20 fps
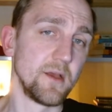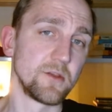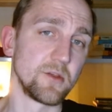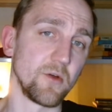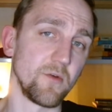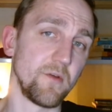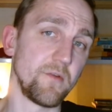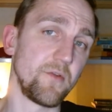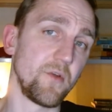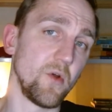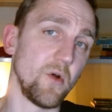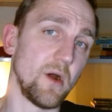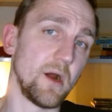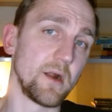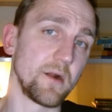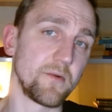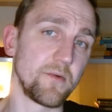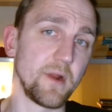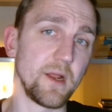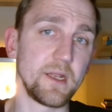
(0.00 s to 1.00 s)
So if you
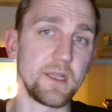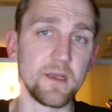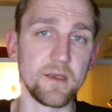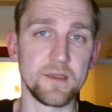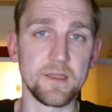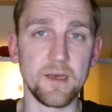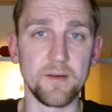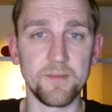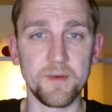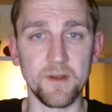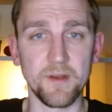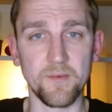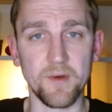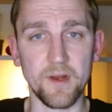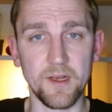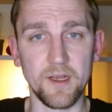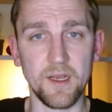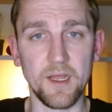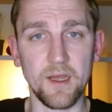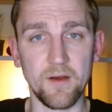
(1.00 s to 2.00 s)
are creating something
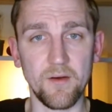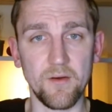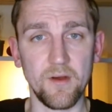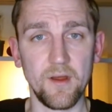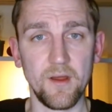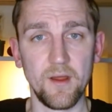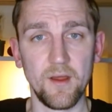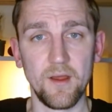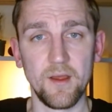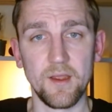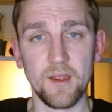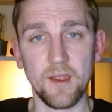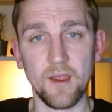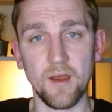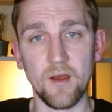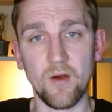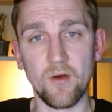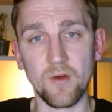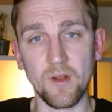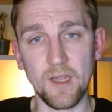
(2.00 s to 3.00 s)
right now
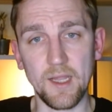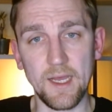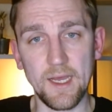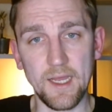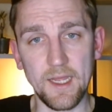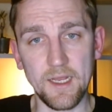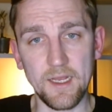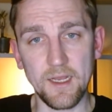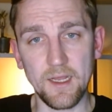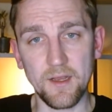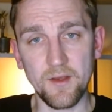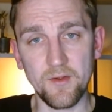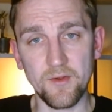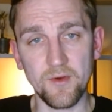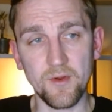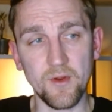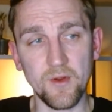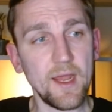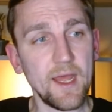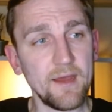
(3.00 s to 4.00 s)
online and you
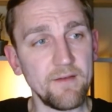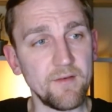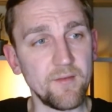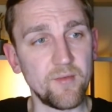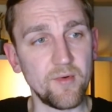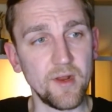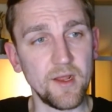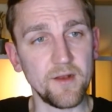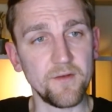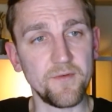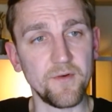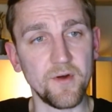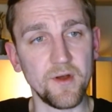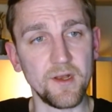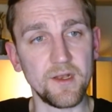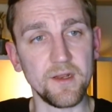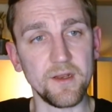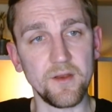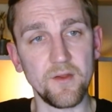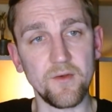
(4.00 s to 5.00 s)
don't have a brand for
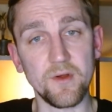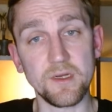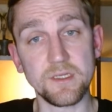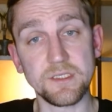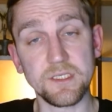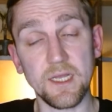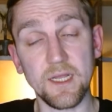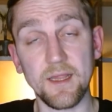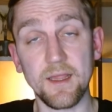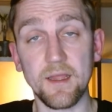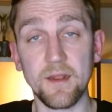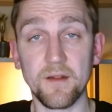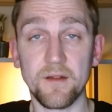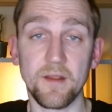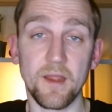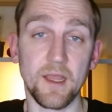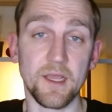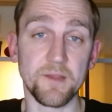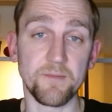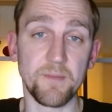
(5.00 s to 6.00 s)
it and you are
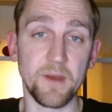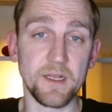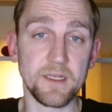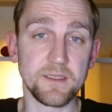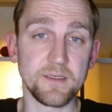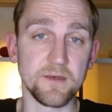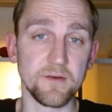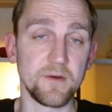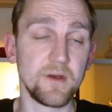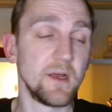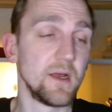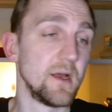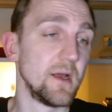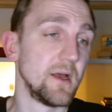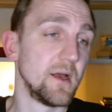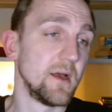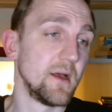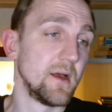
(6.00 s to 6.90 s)
selling expensive,